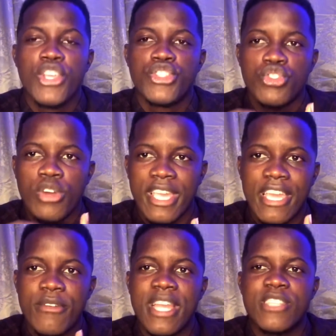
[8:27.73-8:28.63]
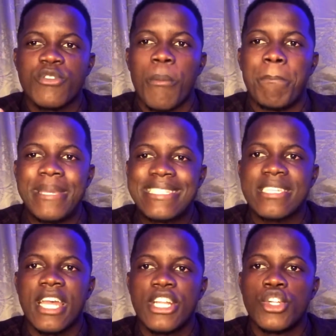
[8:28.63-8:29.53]
you not get rights for beat
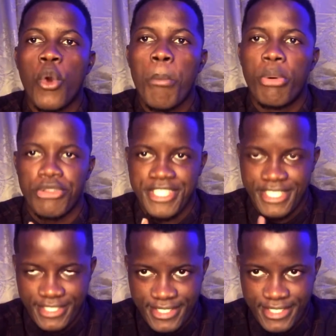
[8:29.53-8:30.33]
nobody